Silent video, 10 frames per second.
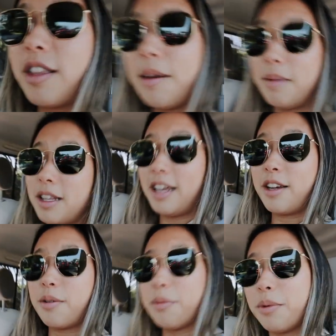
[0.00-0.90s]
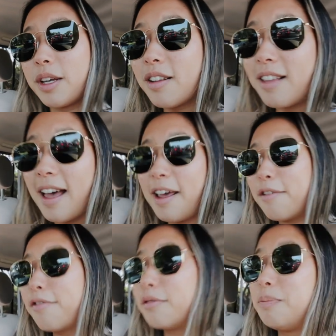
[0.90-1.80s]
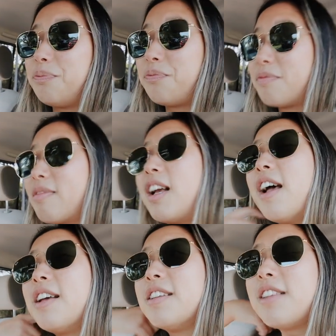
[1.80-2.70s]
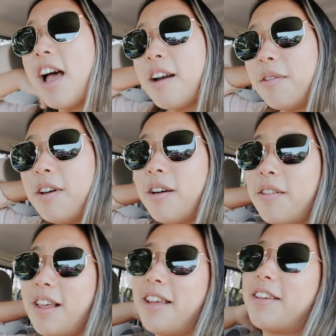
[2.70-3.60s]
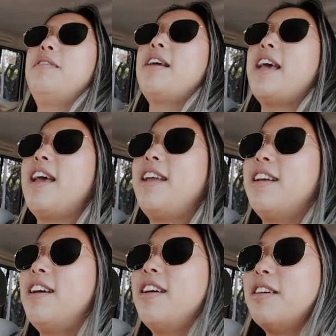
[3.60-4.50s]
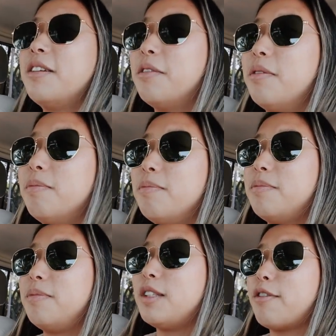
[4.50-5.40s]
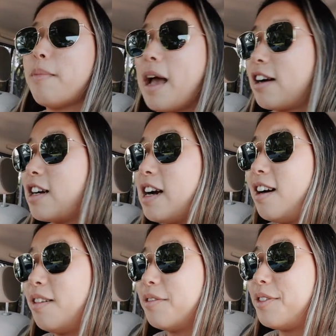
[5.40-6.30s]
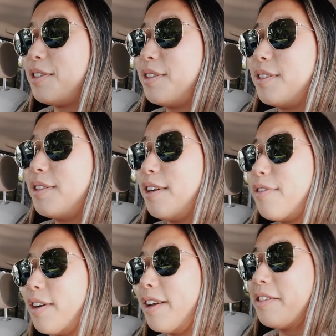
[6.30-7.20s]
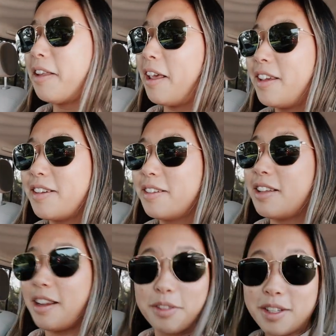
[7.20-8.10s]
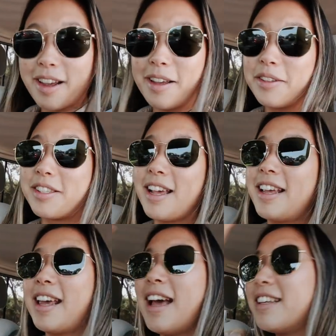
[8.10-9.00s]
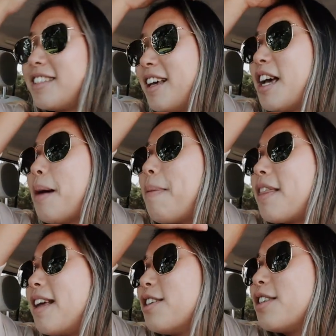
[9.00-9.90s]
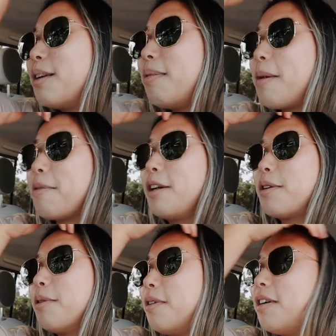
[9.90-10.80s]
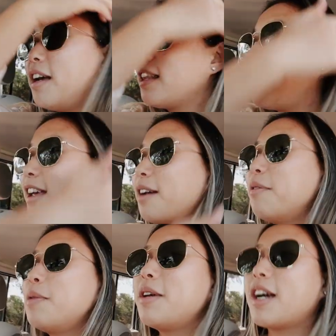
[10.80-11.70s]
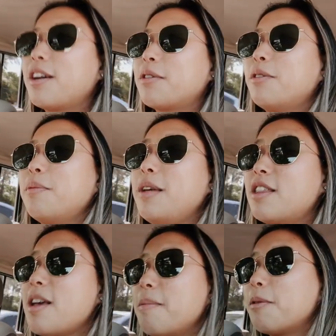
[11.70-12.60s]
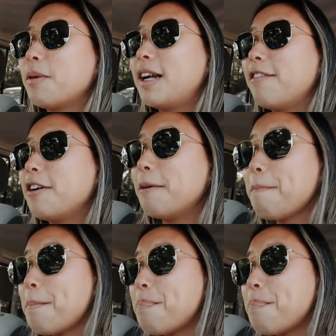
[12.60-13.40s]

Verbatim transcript: them in like real life, because I don't know, like, again, different backgrounds, different like lifestyles, I guess, but they just seem like pretty cool, and like it would be kind of cool to meet them or whatever.